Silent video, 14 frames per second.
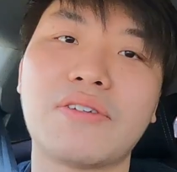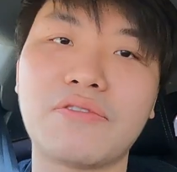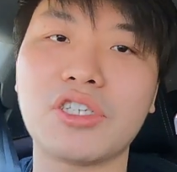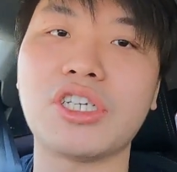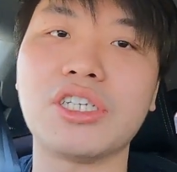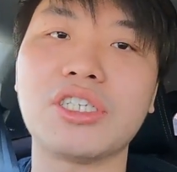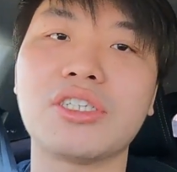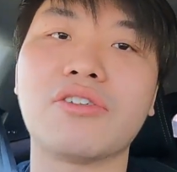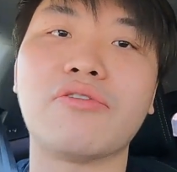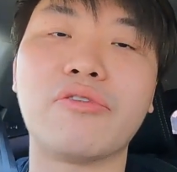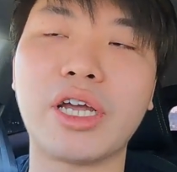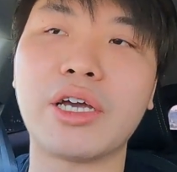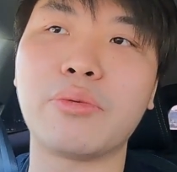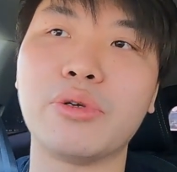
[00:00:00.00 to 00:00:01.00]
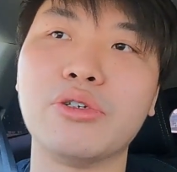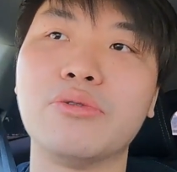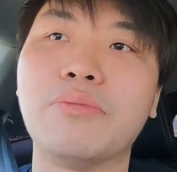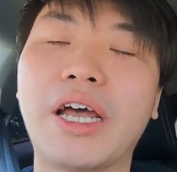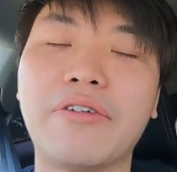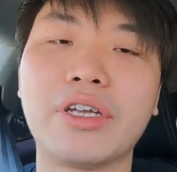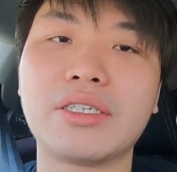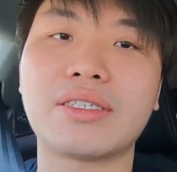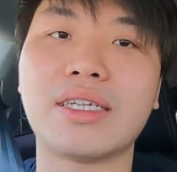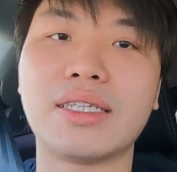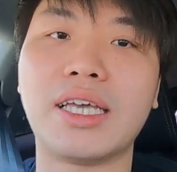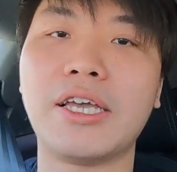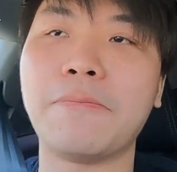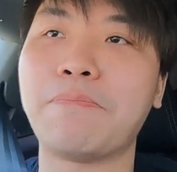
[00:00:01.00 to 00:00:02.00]
after changing the rear wheel bearings
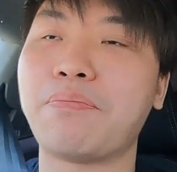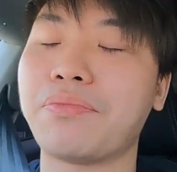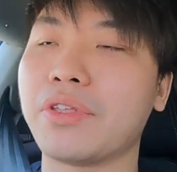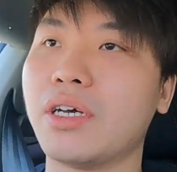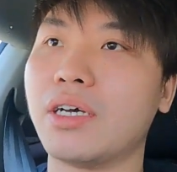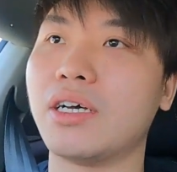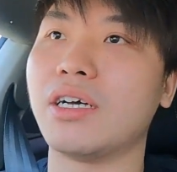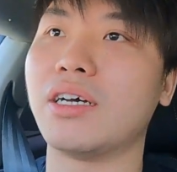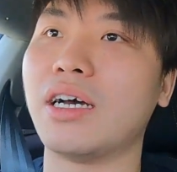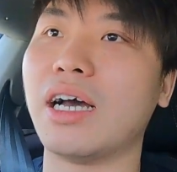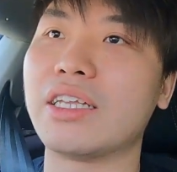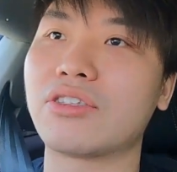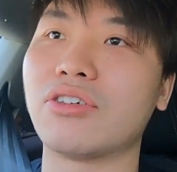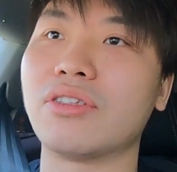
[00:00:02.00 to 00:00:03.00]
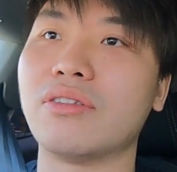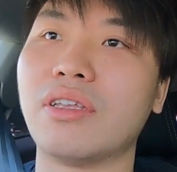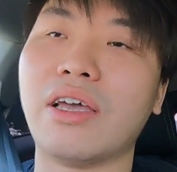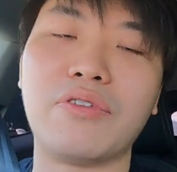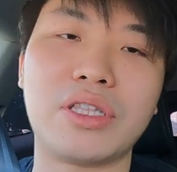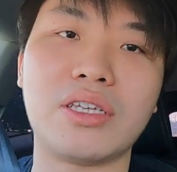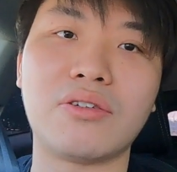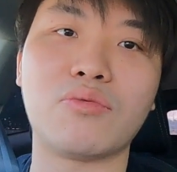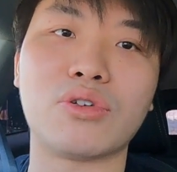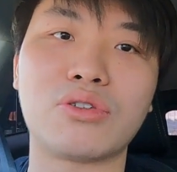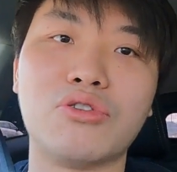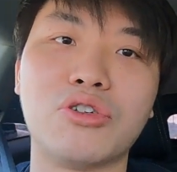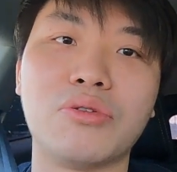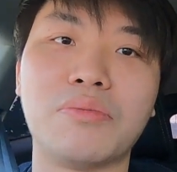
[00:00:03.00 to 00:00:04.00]
that day, I thought everything
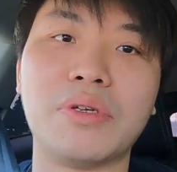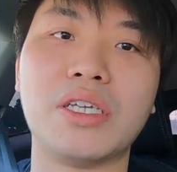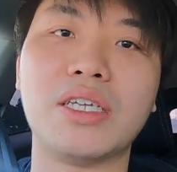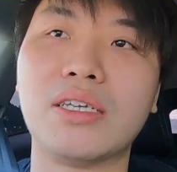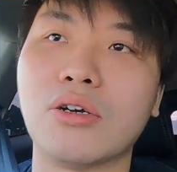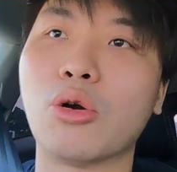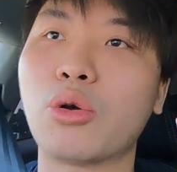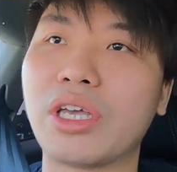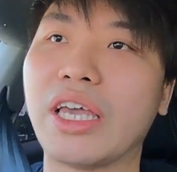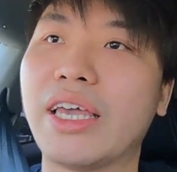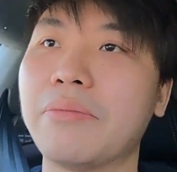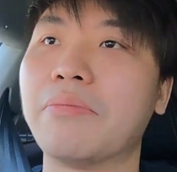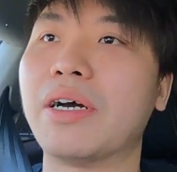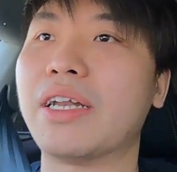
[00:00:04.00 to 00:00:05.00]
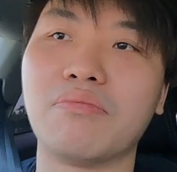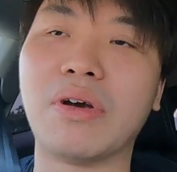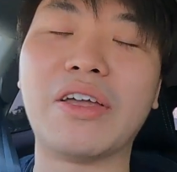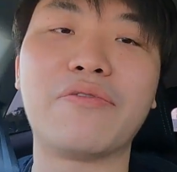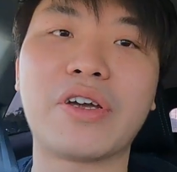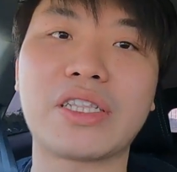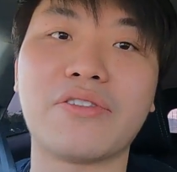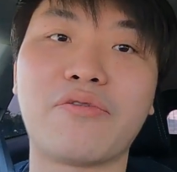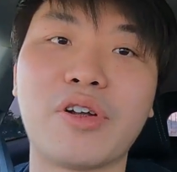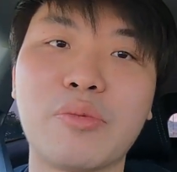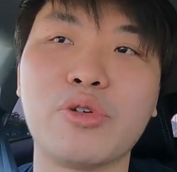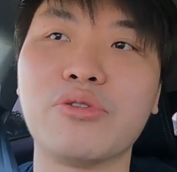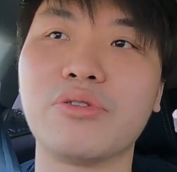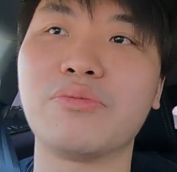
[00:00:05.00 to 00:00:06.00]
was going to be okay. But in fact, the
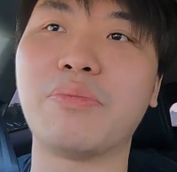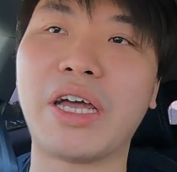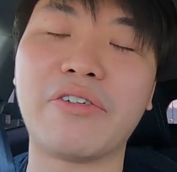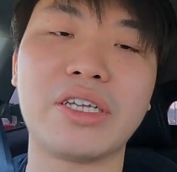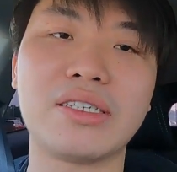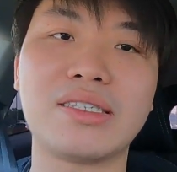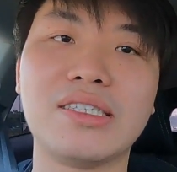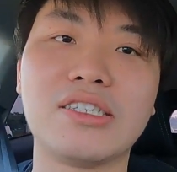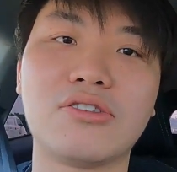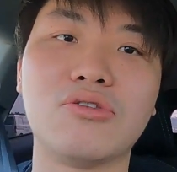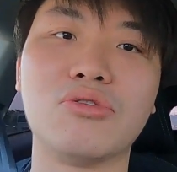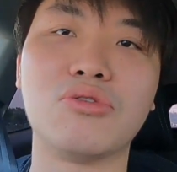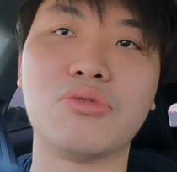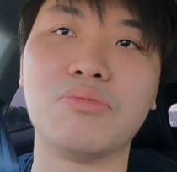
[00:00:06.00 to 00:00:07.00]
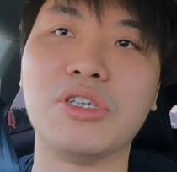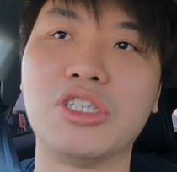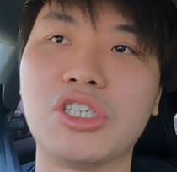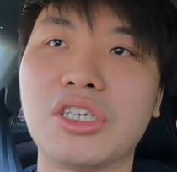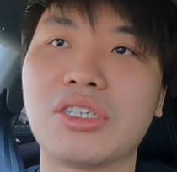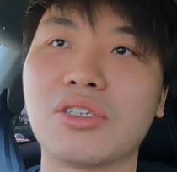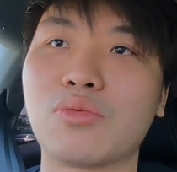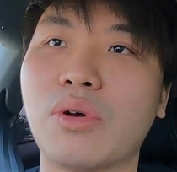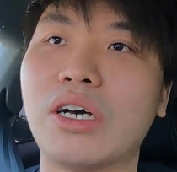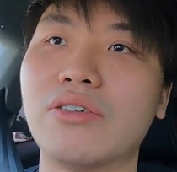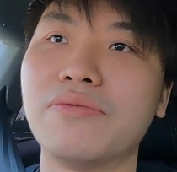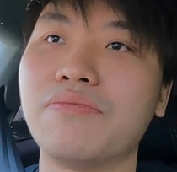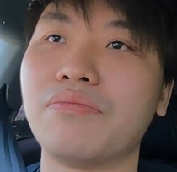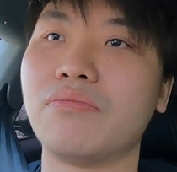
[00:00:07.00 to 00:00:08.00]
front wheel bearings need to be changed as
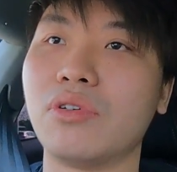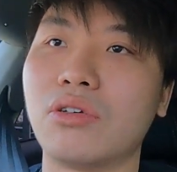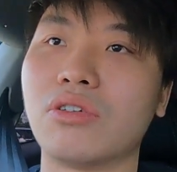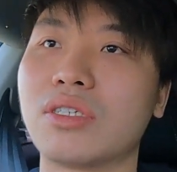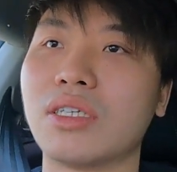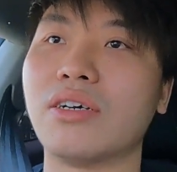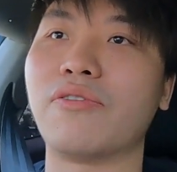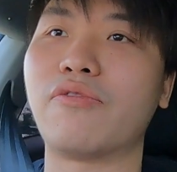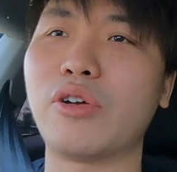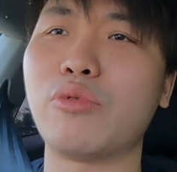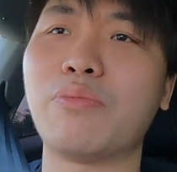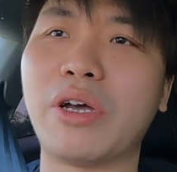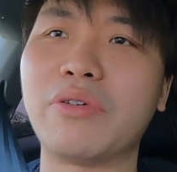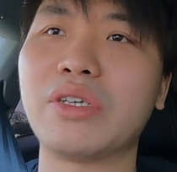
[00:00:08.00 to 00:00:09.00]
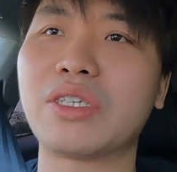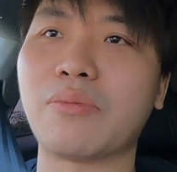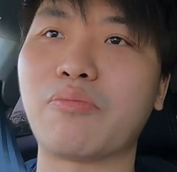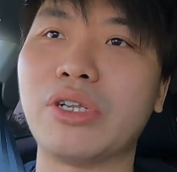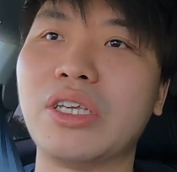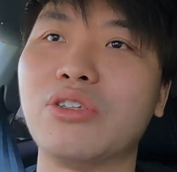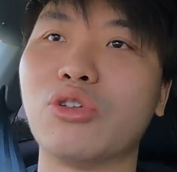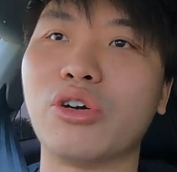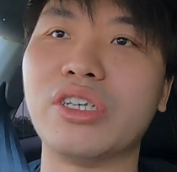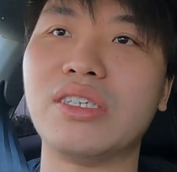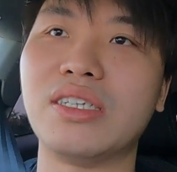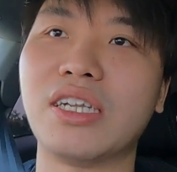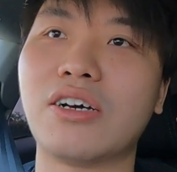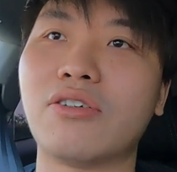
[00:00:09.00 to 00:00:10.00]
well, because the front wheel bearings are pretty
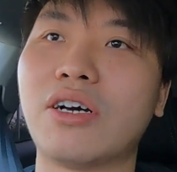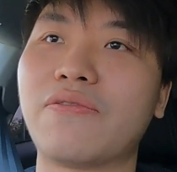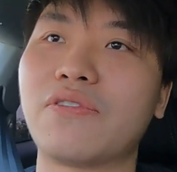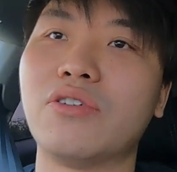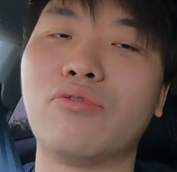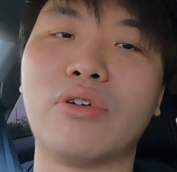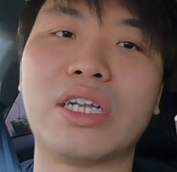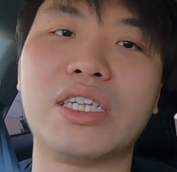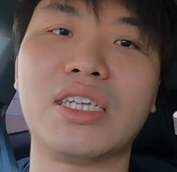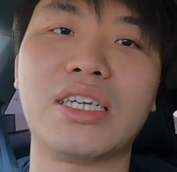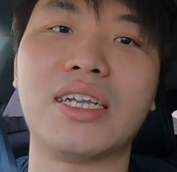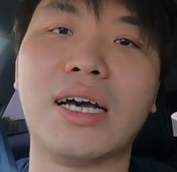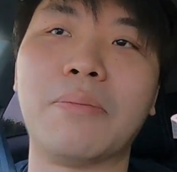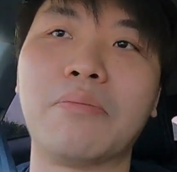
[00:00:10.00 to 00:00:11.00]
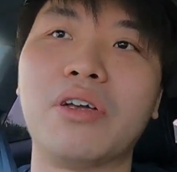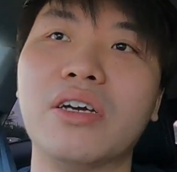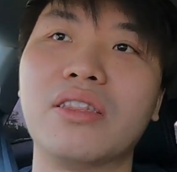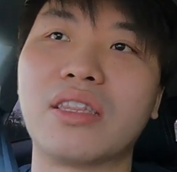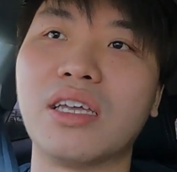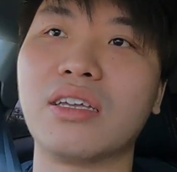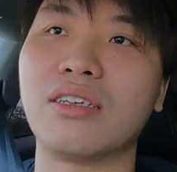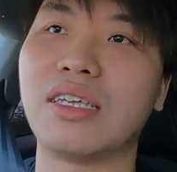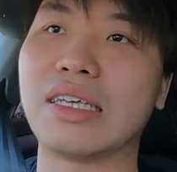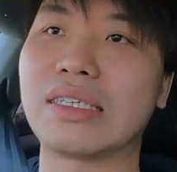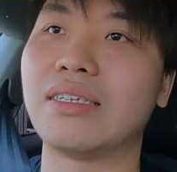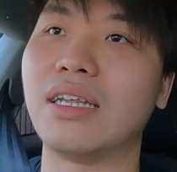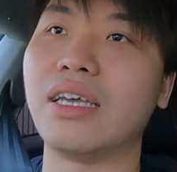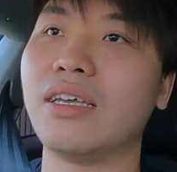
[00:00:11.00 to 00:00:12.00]
noisy now after running it up Genting
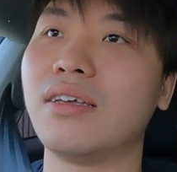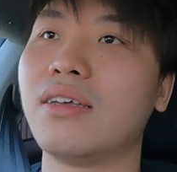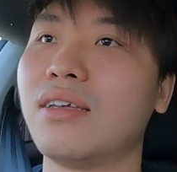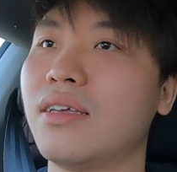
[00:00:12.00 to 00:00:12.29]
yesterday.